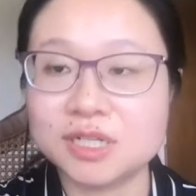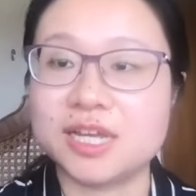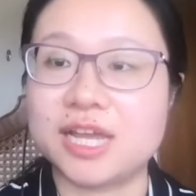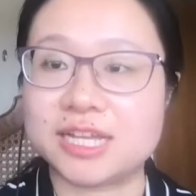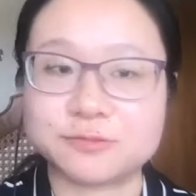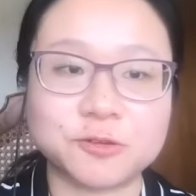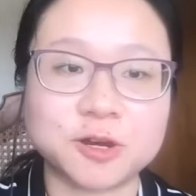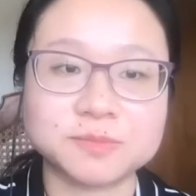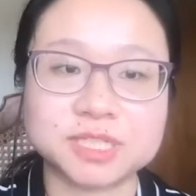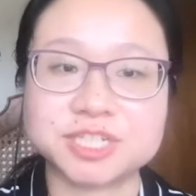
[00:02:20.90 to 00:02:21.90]
has
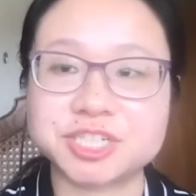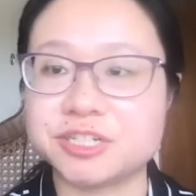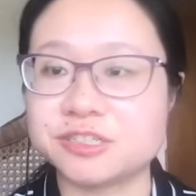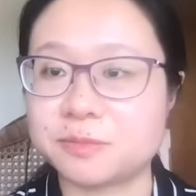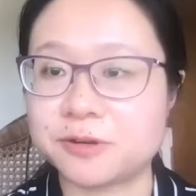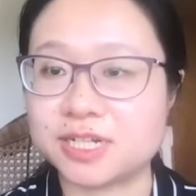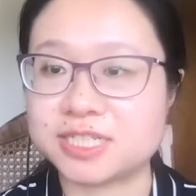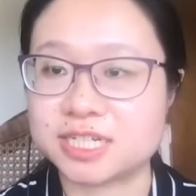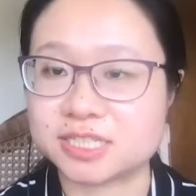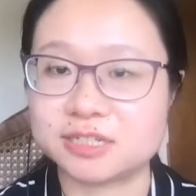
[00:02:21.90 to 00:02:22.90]
formed the SHIELD
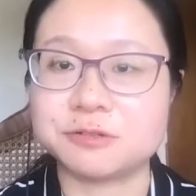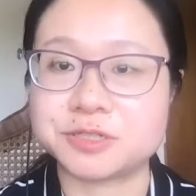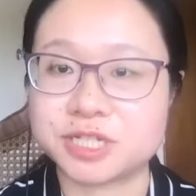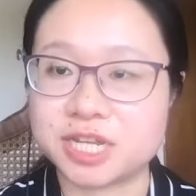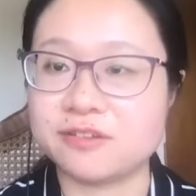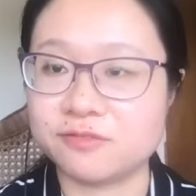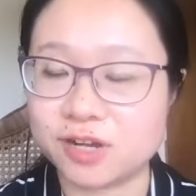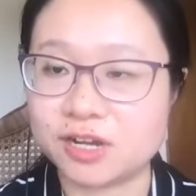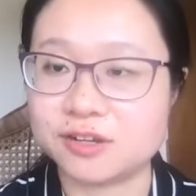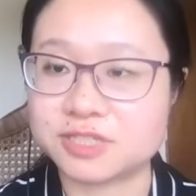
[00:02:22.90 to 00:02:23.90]
project, which
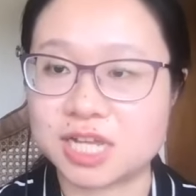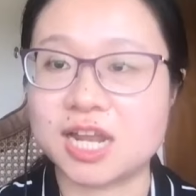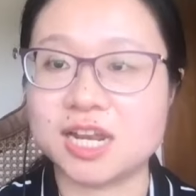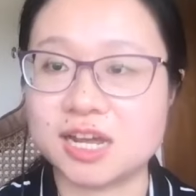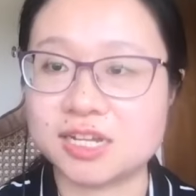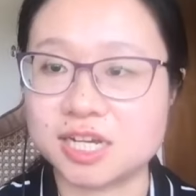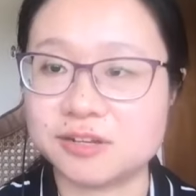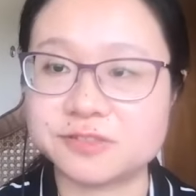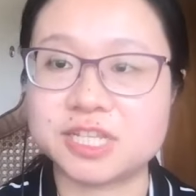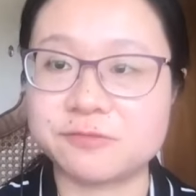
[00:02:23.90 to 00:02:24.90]
involves a lot
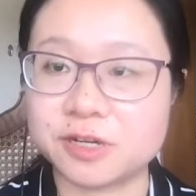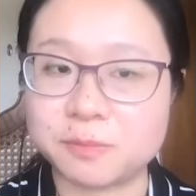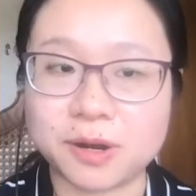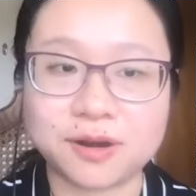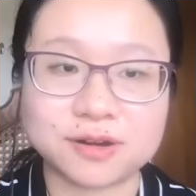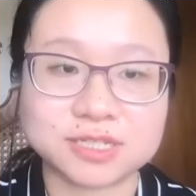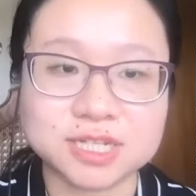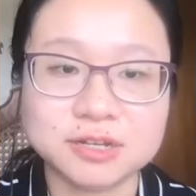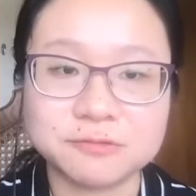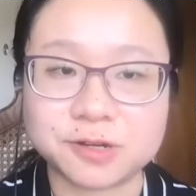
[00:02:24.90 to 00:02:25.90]
of different parts,
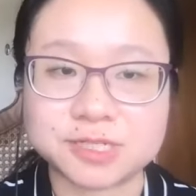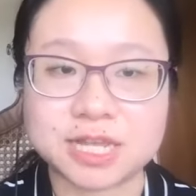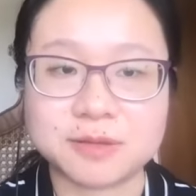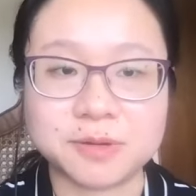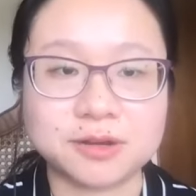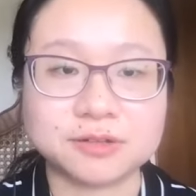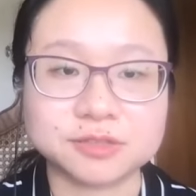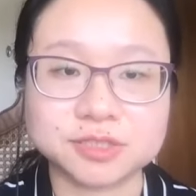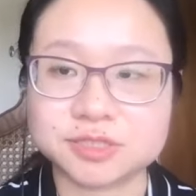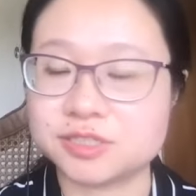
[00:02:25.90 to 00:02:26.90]
for example,
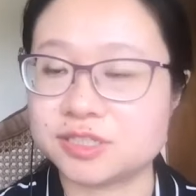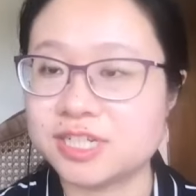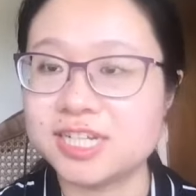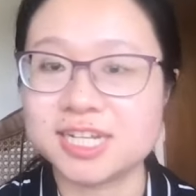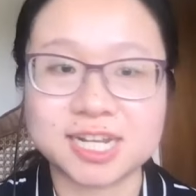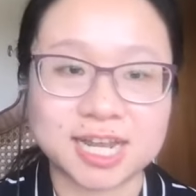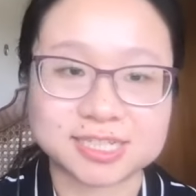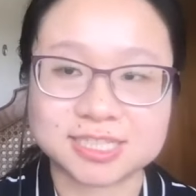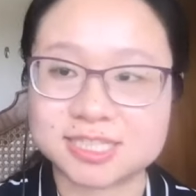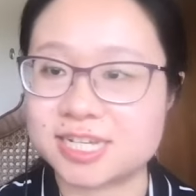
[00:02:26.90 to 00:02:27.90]
to
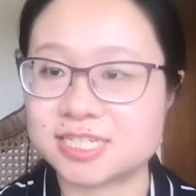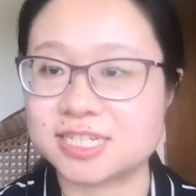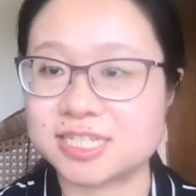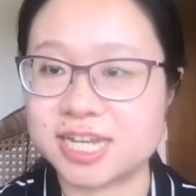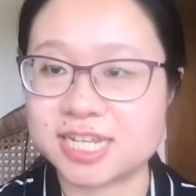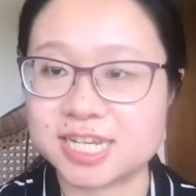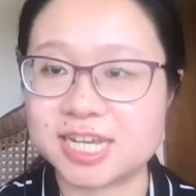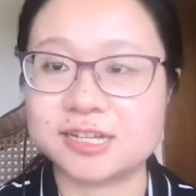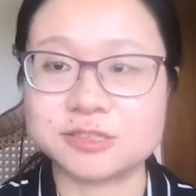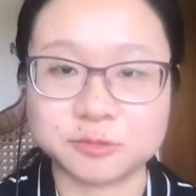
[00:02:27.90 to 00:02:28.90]
collect the test
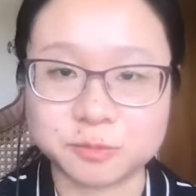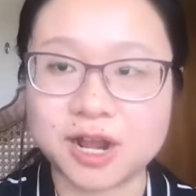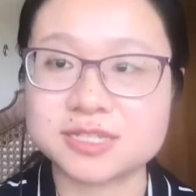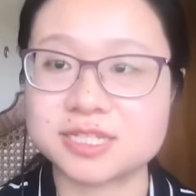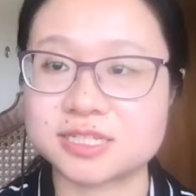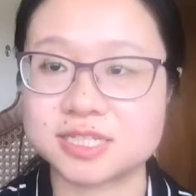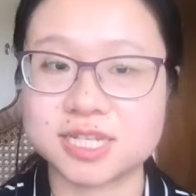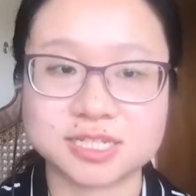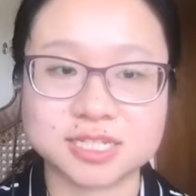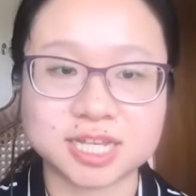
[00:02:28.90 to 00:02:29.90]
data, to process the
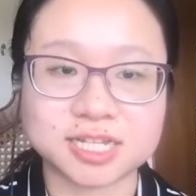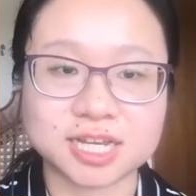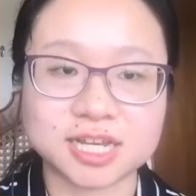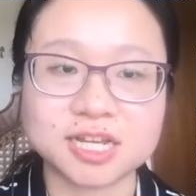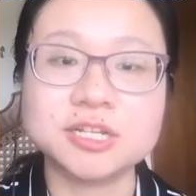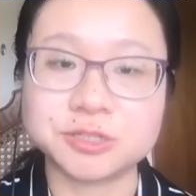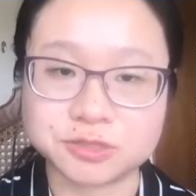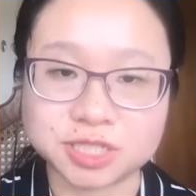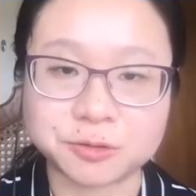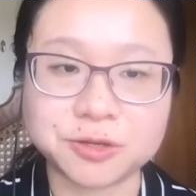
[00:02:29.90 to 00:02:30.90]
test data, to
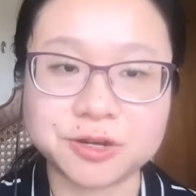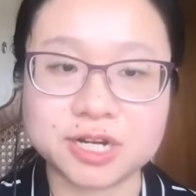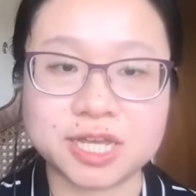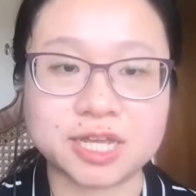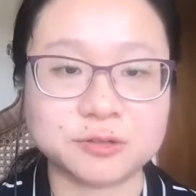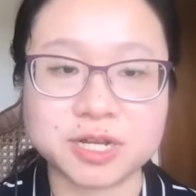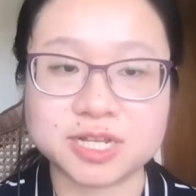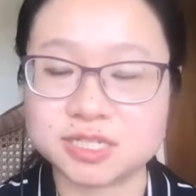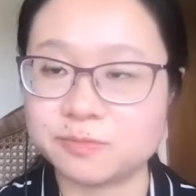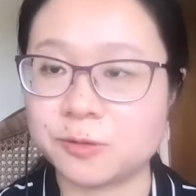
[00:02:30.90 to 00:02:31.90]
securely
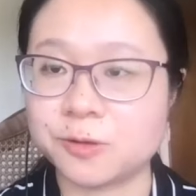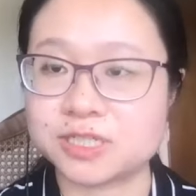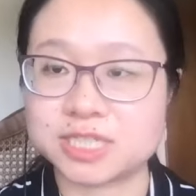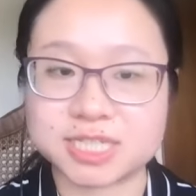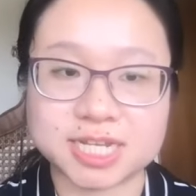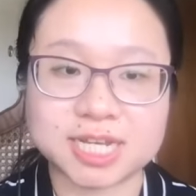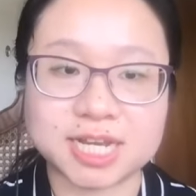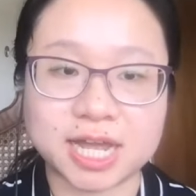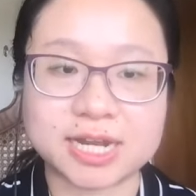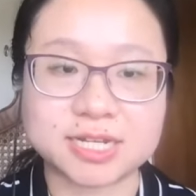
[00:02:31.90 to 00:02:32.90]
transport the data
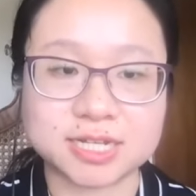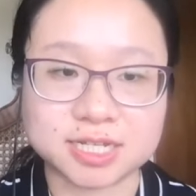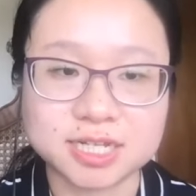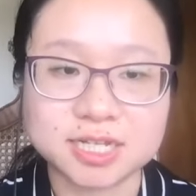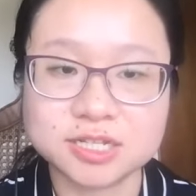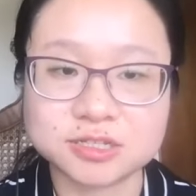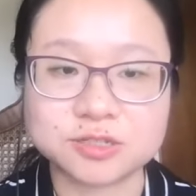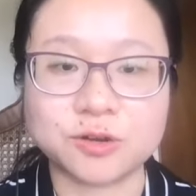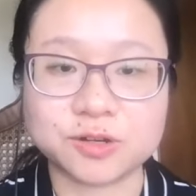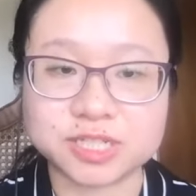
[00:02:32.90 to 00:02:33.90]
and
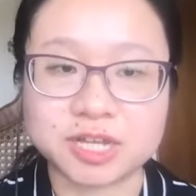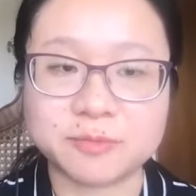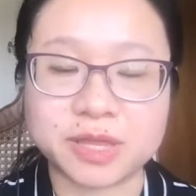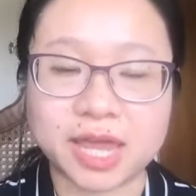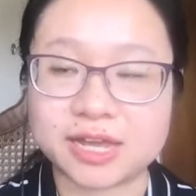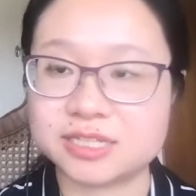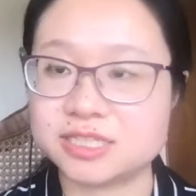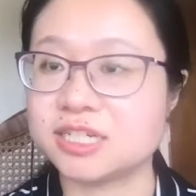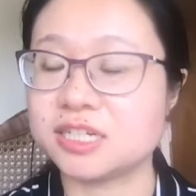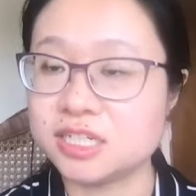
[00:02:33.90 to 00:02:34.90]
store them and
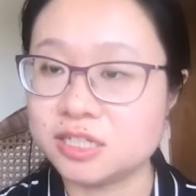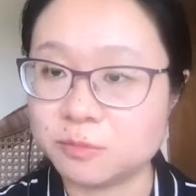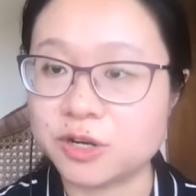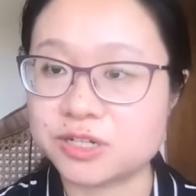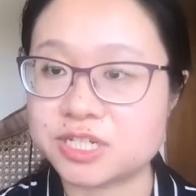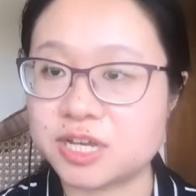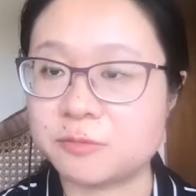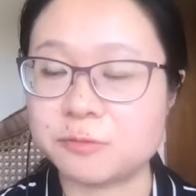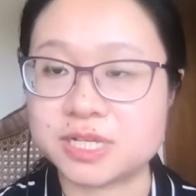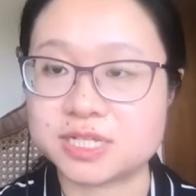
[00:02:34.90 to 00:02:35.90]
merge
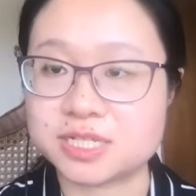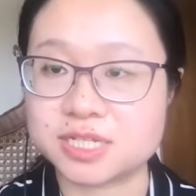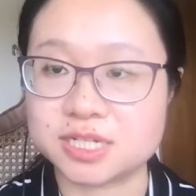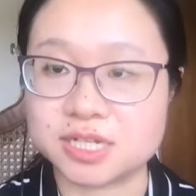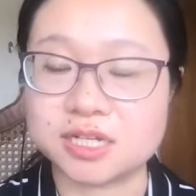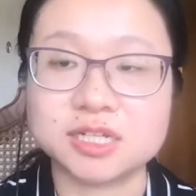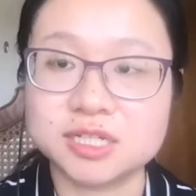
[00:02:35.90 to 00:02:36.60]
them with the